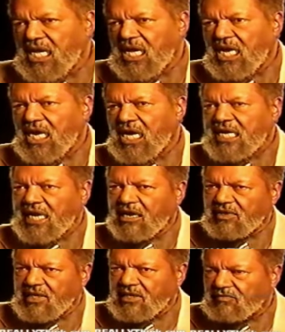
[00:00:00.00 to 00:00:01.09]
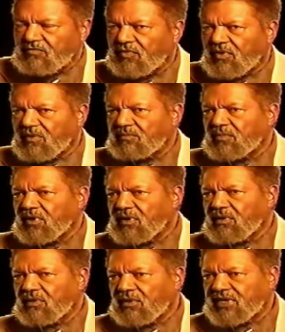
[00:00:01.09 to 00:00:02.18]
uh, county from uh,
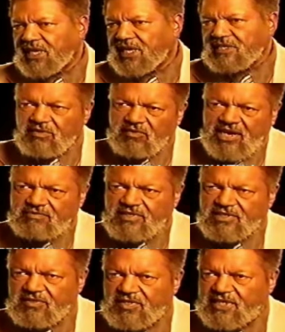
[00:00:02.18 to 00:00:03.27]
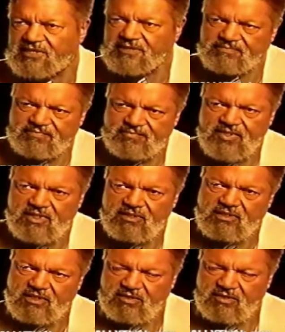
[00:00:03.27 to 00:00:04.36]
National Rifle Association.
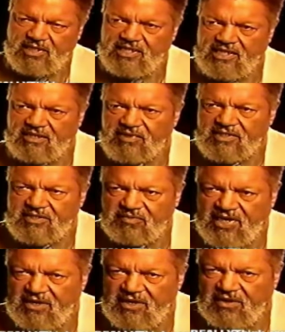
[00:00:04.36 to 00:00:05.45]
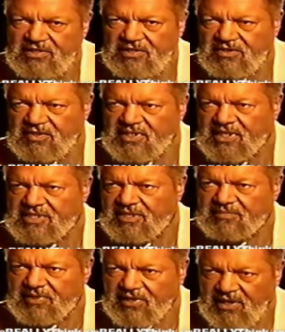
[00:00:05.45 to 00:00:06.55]
So that gave us the right also to get
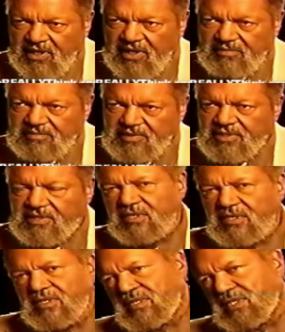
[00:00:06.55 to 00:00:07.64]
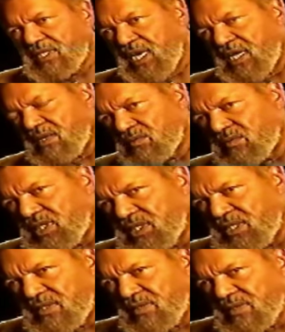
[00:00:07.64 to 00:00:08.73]
some of the arms that we
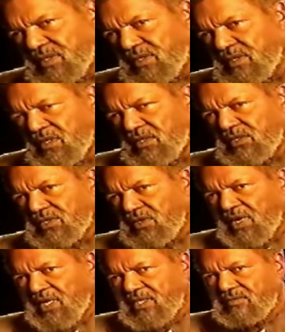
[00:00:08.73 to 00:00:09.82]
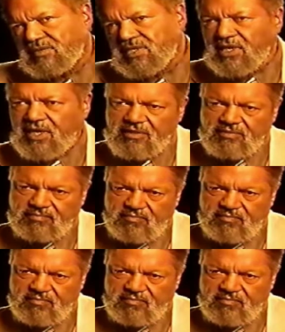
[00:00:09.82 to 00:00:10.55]
used. So as a result,